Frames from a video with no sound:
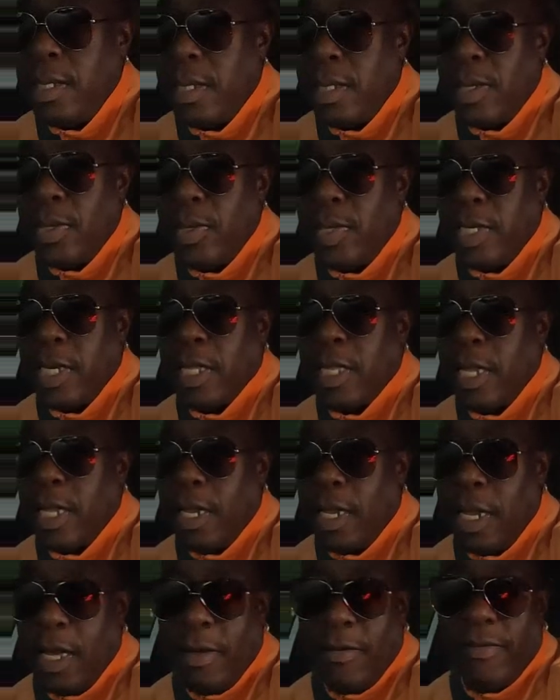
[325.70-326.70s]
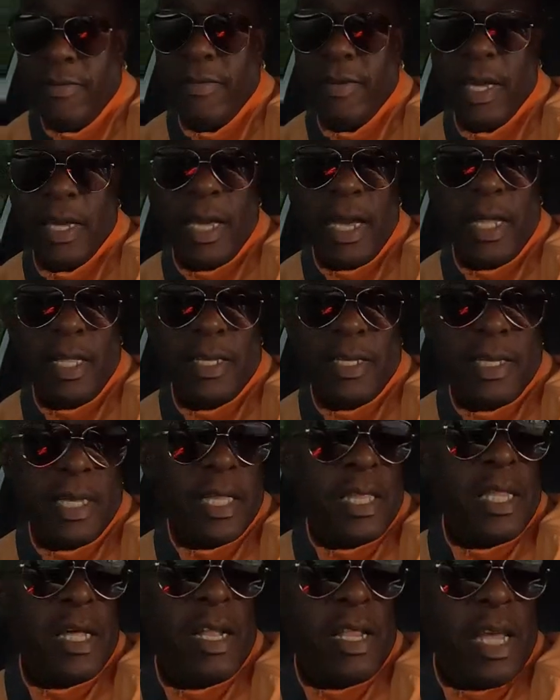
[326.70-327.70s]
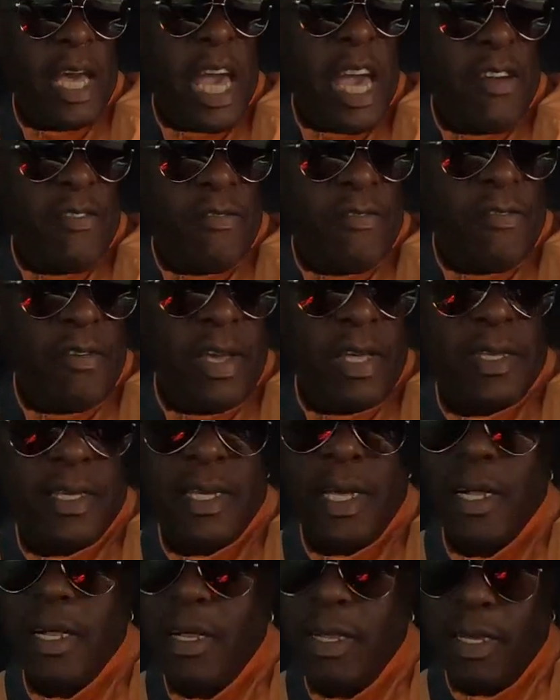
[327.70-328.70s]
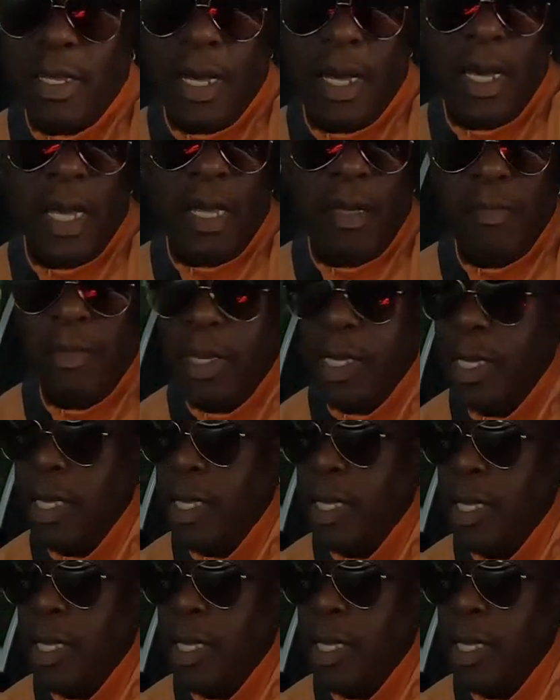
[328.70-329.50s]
So signal left. Again, signal every single time.